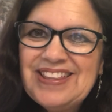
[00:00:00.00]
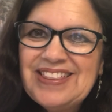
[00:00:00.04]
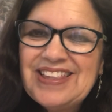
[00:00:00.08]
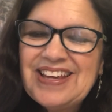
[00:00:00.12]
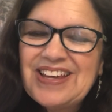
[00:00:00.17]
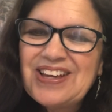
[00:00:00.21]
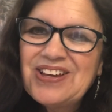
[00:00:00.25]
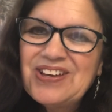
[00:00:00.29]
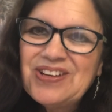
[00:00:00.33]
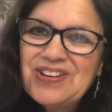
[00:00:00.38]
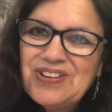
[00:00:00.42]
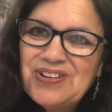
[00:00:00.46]

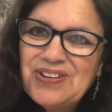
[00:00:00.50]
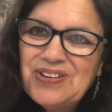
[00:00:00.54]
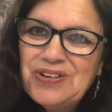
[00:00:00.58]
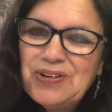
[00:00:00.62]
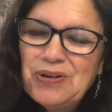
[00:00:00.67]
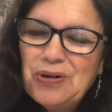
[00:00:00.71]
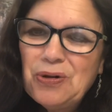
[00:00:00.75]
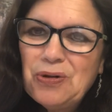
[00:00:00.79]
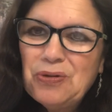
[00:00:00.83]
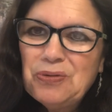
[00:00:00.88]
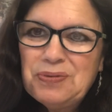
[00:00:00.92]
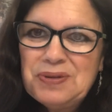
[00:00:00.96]
that good
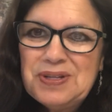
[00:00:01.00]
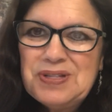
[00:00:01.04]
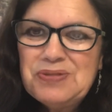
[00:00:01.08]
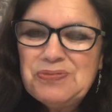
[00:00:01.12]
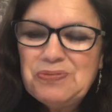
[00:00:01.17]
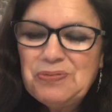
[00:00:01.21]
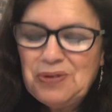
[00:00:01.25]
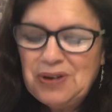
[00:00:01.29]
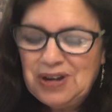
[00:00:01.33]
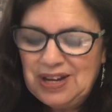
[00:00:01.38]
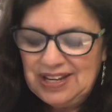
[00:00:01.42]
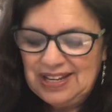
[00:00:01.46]
always
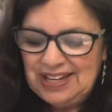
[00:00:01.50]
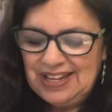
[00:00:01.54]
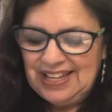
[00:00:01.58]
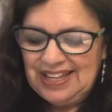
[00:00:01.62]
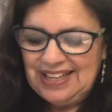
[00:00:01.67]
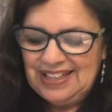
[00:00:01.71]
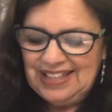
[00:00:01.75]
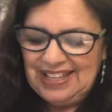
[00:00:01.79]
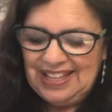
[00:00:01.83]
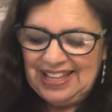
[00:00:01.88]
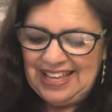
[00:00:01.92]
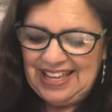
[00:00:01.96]
won
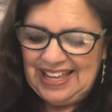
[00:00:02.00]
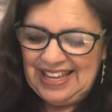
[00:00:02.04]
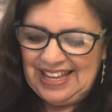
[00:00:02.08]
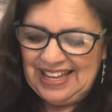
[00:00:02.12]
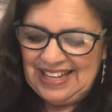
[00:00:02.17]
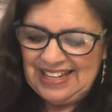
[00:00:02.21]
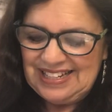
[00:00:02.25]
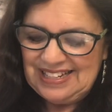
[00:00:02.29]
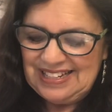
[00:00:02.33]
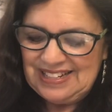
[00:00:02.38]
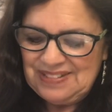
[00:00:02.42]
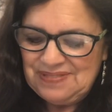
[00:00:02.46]
in the
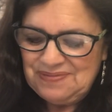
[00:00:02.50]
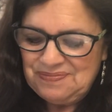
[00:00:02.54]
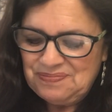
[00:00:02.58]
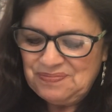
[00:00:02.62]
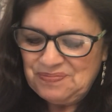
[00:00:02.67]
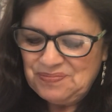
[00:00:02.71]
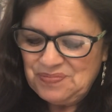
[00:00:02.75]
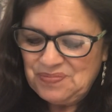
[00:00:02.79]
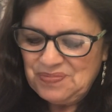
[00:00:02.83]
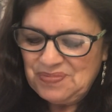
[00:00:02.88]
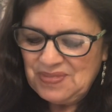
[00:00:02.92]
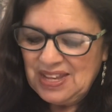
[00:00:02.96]
end.
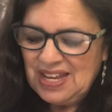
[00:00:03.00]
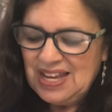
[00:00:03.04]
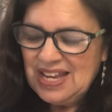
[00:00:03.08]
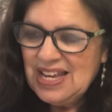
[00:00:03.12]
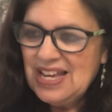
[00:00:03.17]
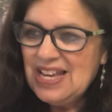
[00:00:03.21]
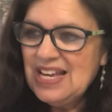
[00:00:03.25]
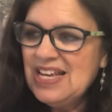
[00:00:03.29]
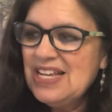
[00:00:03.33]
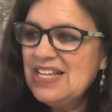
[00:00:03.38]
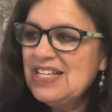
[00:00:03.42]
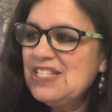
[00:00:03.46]

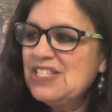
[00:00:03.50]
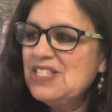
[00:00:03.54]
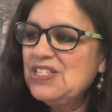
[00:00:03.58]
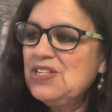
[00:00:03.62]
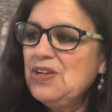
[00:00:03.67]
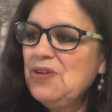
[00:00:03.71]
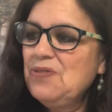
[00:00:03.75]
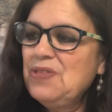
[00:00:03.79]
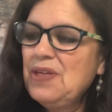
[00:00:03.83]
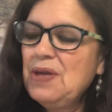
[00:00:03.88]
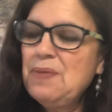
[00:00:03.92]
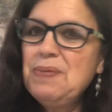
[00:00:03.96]

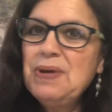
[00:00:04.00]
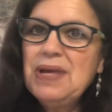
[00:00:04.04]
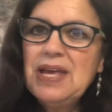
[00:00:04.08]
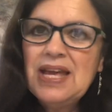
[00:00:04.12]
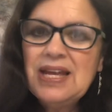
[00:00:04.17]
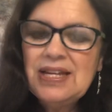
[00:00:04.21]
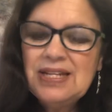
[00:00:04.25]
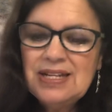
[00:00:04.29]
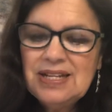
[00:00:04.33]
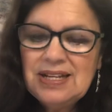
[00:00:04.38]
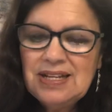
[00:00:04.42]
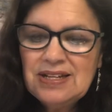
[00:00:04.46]
So they
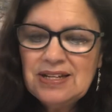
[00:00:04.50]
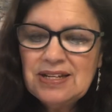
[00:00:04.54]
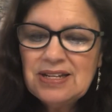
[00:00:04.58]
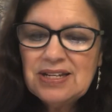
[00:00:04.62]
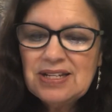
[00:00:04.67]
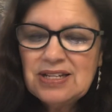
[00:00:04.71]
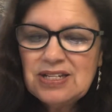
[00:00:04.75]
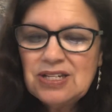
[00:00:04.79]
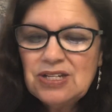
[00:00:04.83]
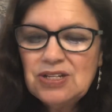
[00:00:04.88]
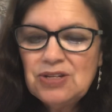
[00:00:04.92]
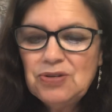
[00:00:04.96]
began
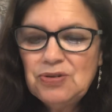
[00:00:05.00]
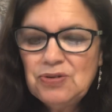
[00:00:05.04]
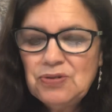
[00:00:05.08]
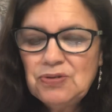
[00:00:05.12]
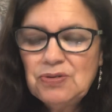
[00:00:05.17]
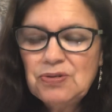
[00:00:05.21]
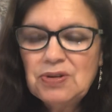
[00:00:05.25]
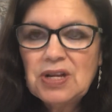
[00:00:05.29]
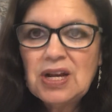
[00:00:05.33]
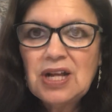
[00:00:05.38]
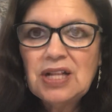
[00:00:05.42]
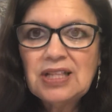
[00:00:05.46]

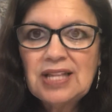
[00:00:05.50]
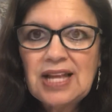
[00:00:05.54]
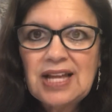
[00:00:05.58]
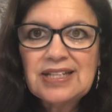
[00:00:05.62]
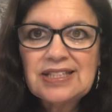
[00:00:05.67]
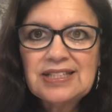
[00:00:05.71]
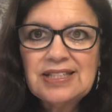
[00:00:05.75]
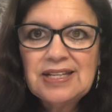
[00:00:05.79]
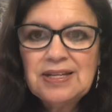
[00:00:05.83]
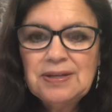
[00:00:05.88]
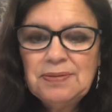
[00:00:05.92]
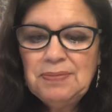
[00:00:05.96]
to
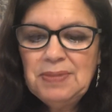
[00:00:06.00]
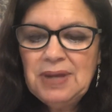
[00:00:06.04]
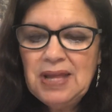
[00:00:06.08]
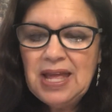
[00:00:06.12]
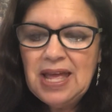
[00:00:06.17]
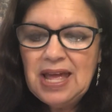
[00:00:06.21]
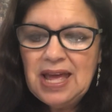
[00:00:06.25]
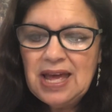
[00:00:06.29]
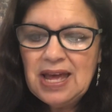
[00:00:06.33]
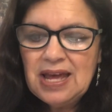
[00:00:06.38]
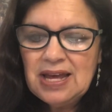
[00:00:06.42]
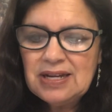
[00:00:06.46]
collect them,
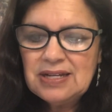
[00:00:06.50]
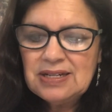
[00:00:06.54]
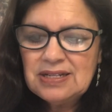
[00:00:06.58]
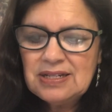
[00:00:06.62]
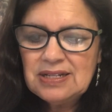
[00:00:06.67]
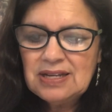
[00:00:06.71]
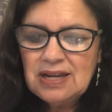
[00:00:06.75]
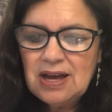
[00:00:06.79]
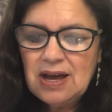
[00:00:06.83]
and